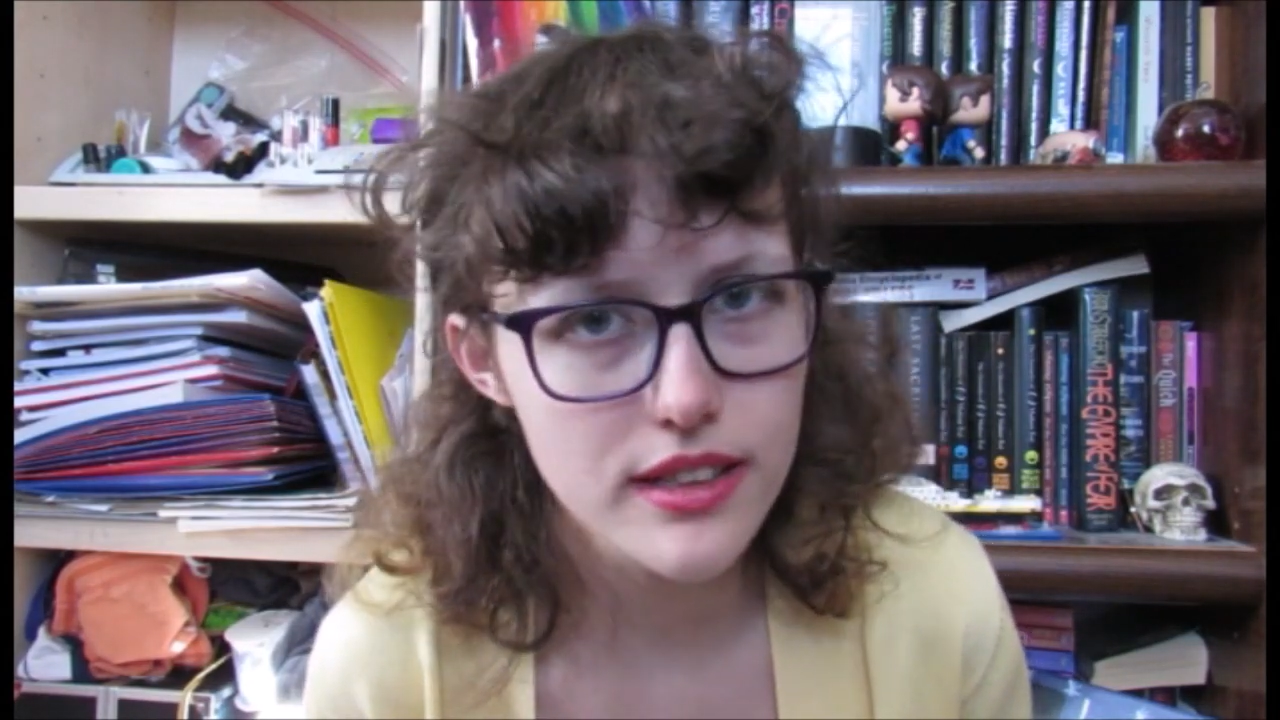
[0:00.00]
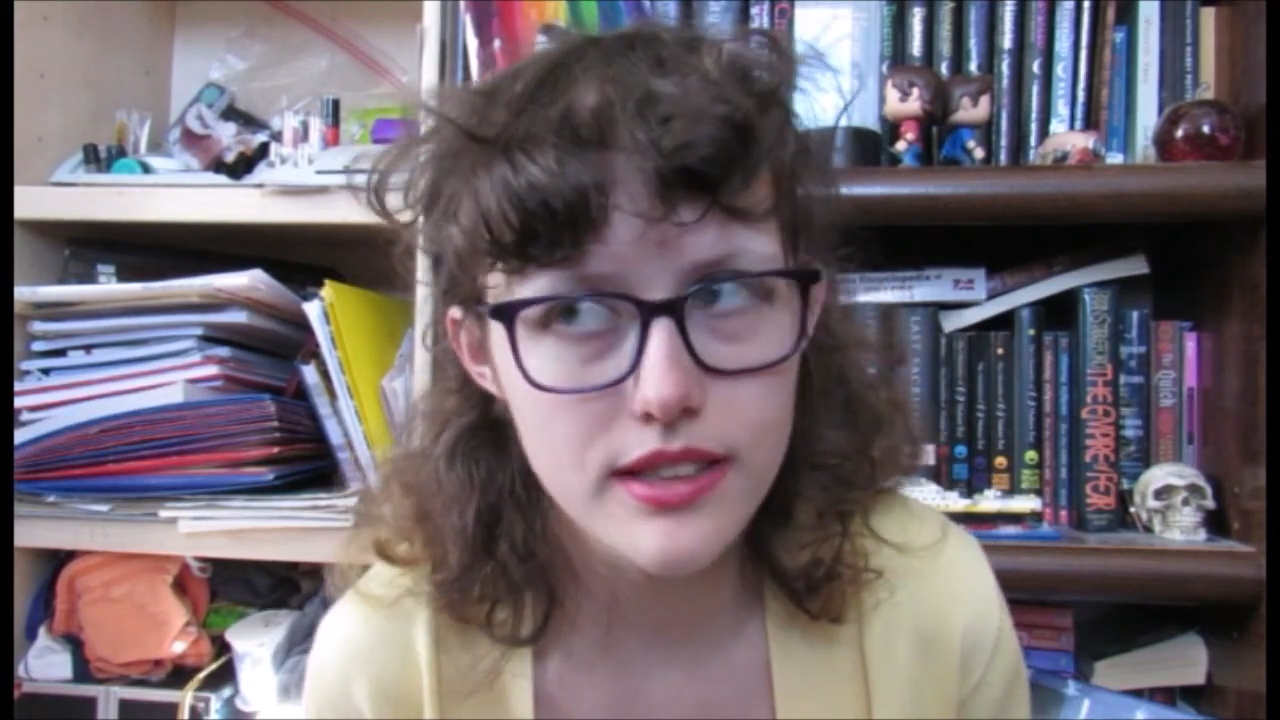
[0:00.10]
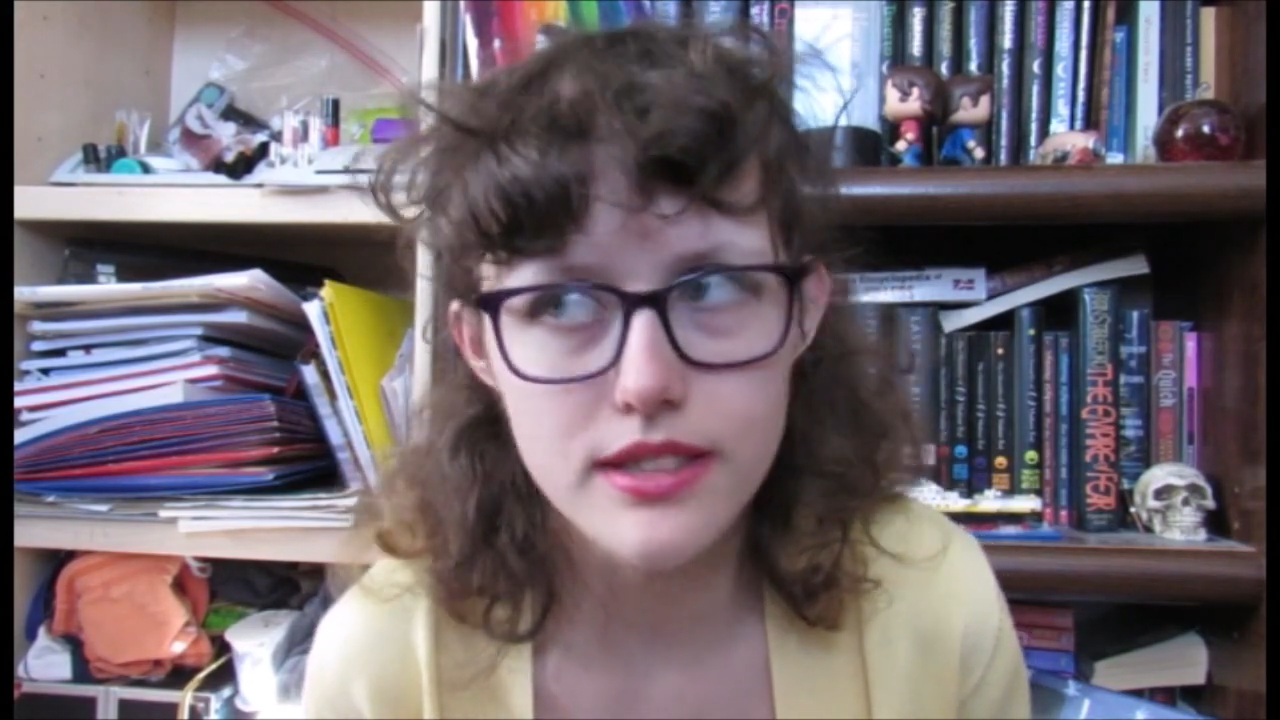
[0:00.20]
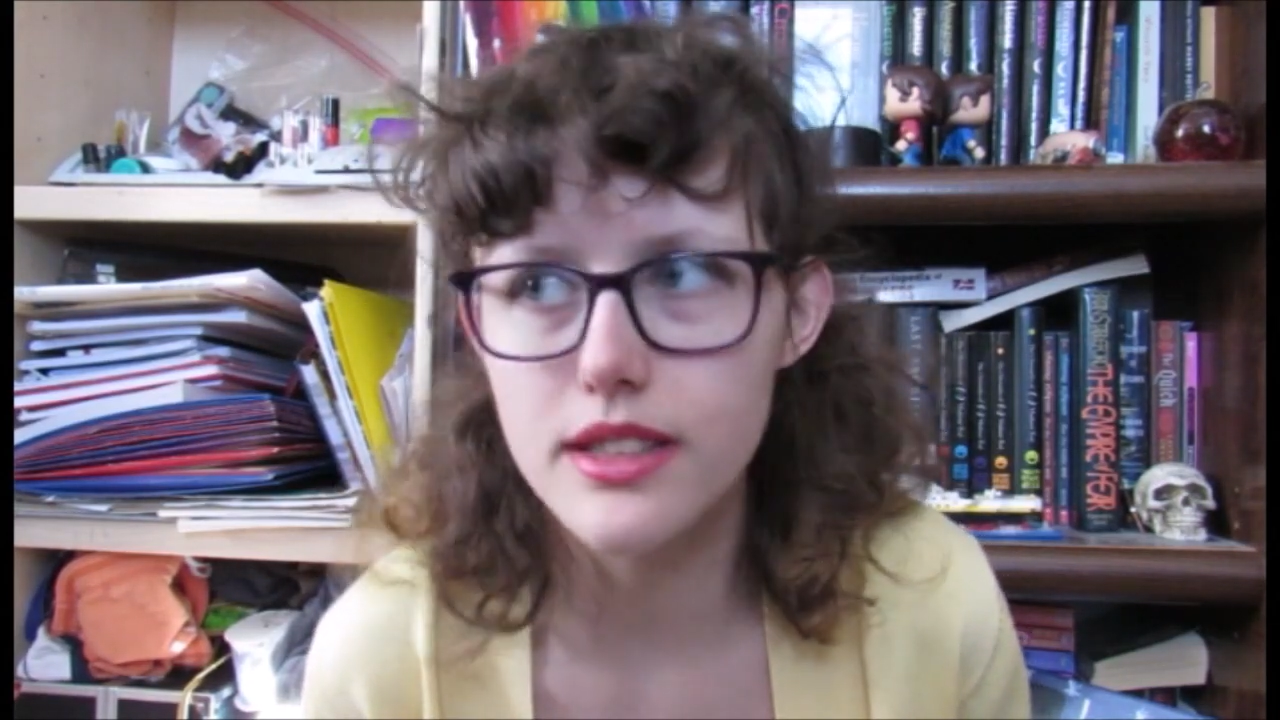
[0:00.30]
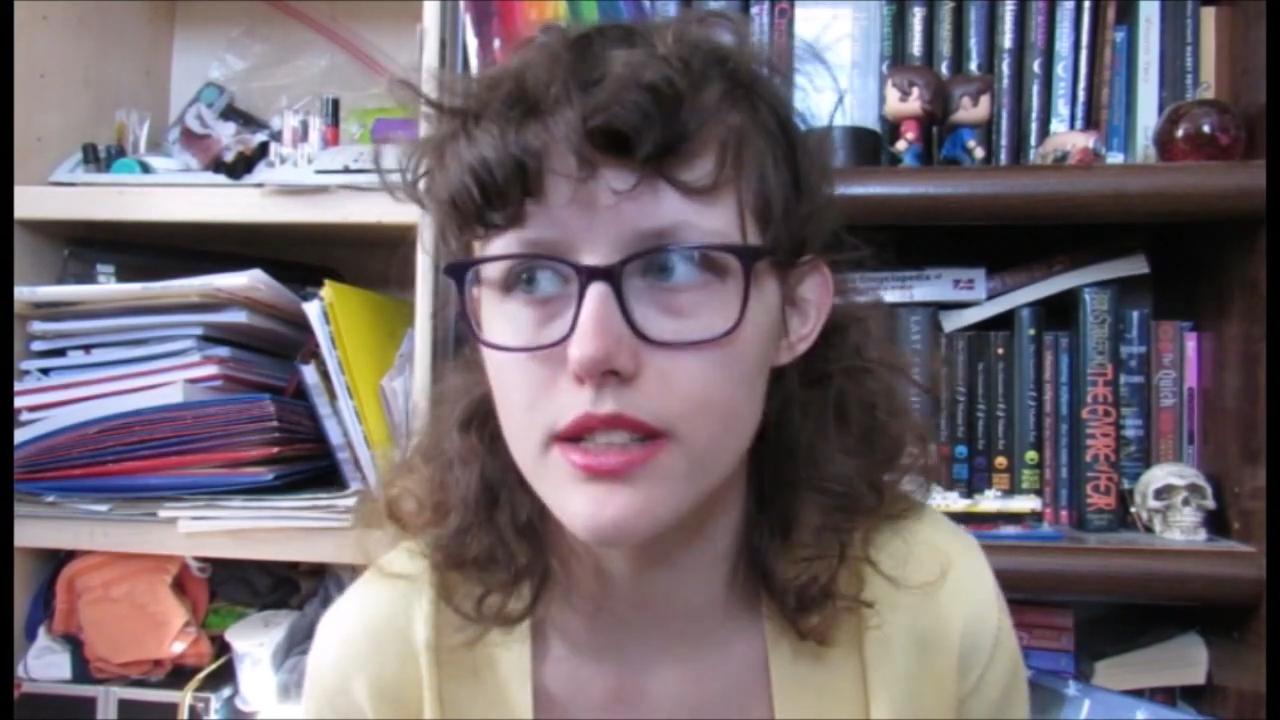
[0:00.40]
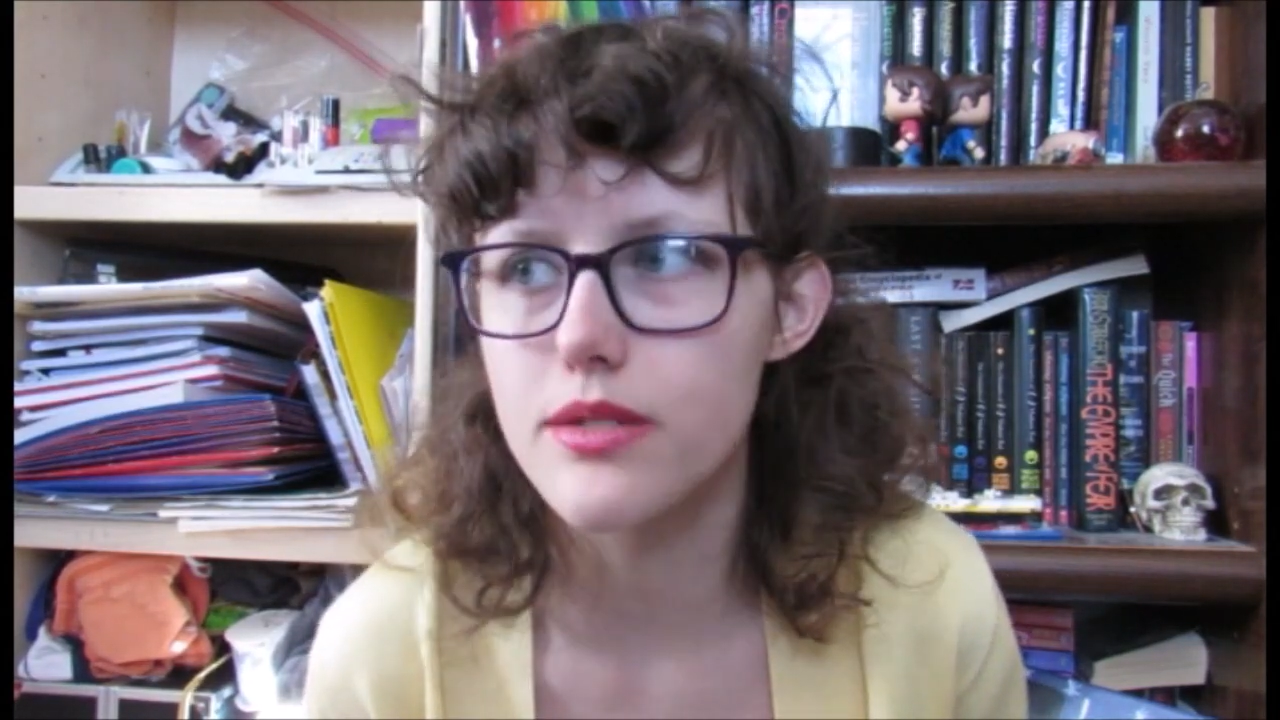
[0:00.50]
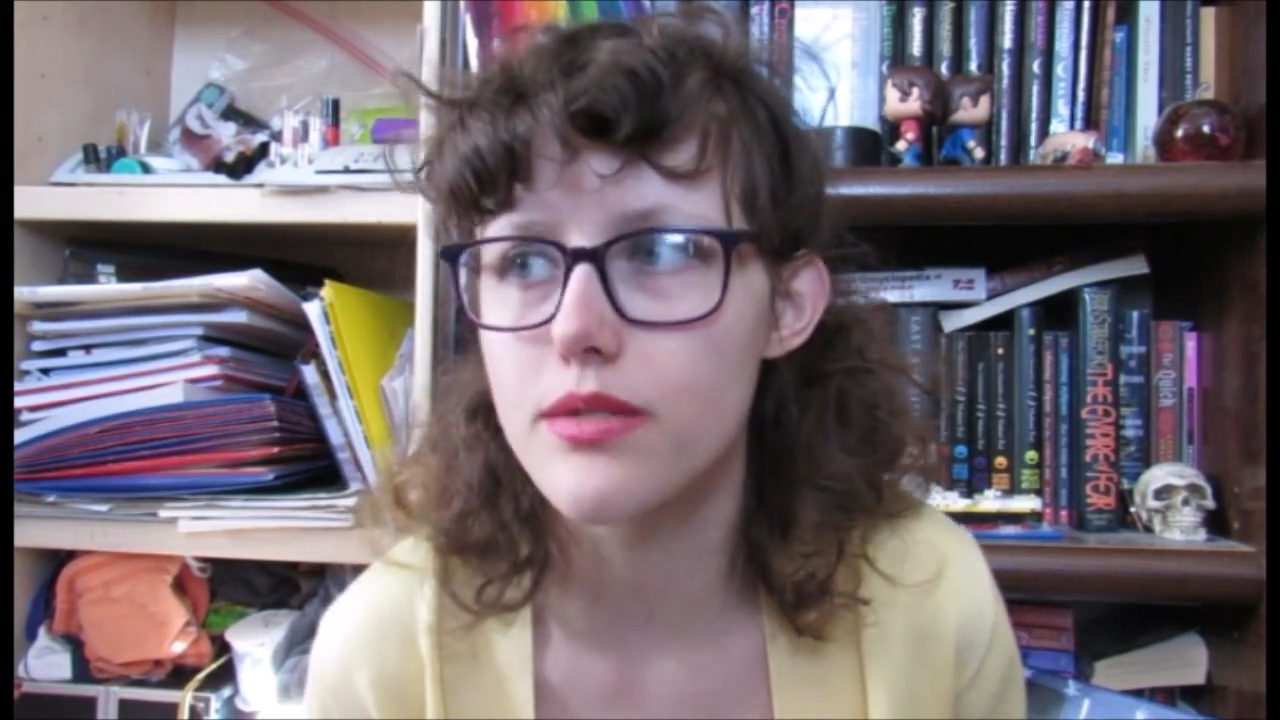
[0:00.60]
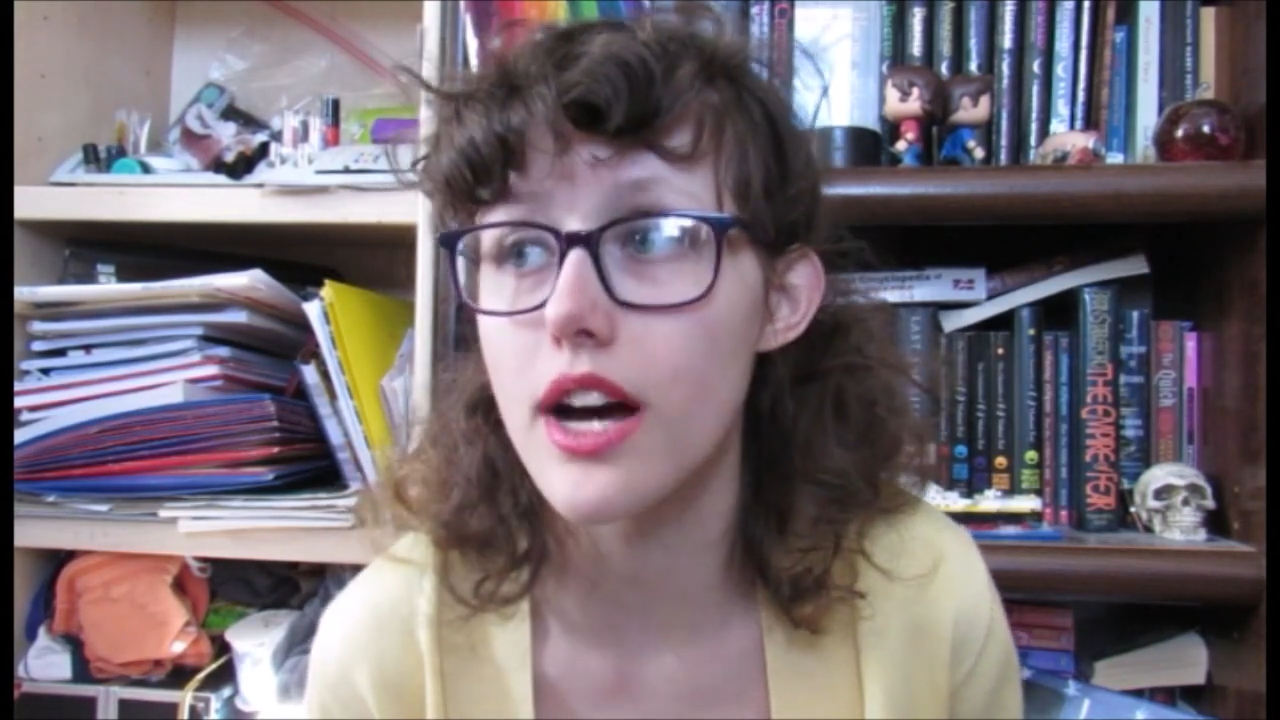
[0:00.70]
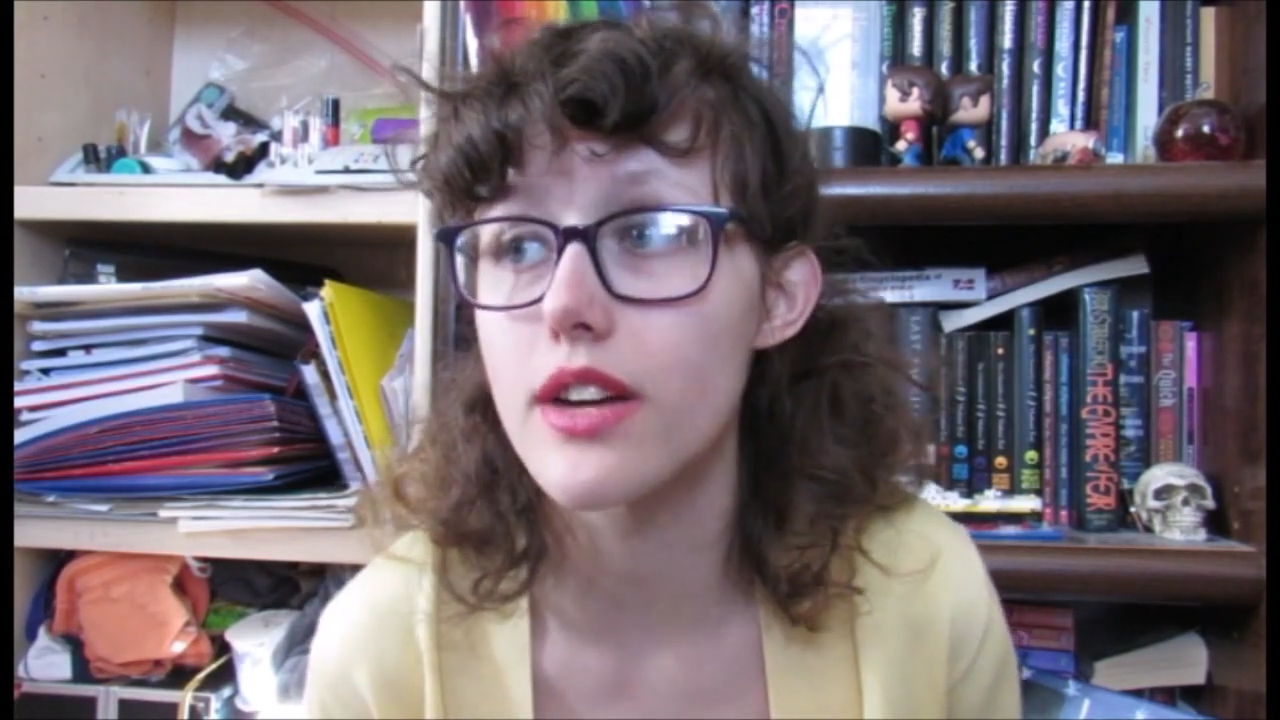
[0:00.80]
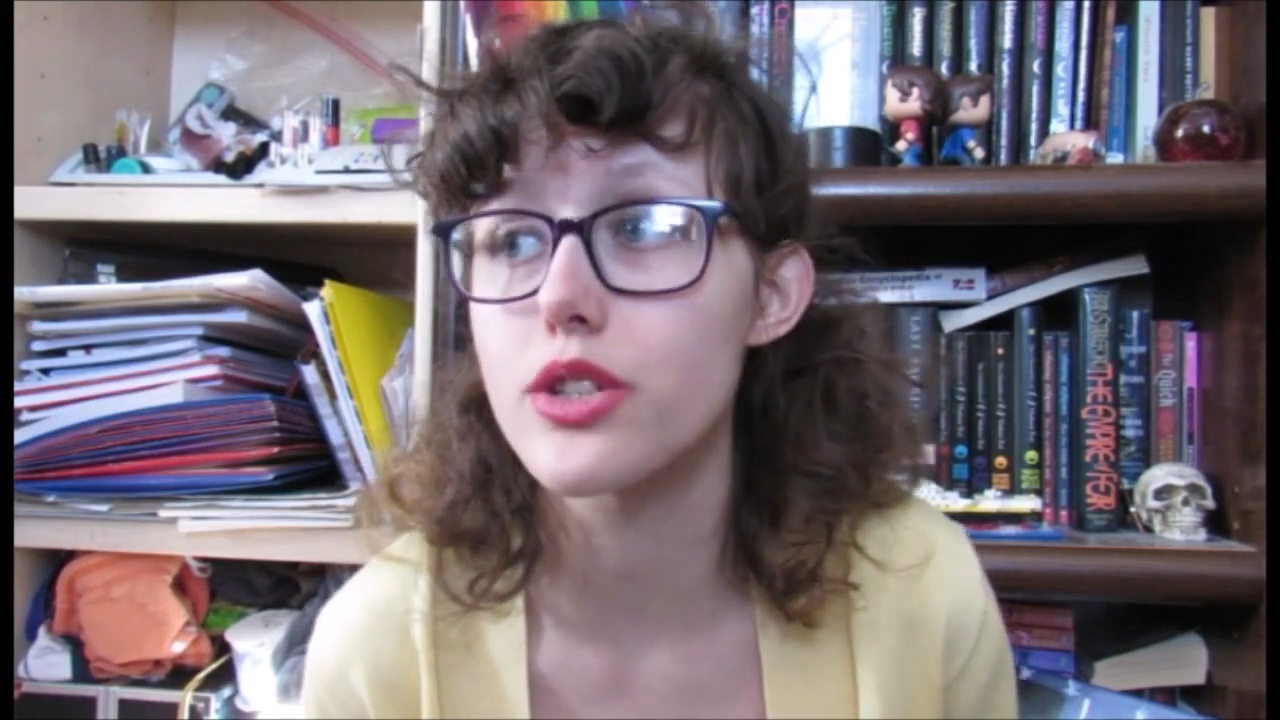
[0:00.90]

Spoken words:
1985,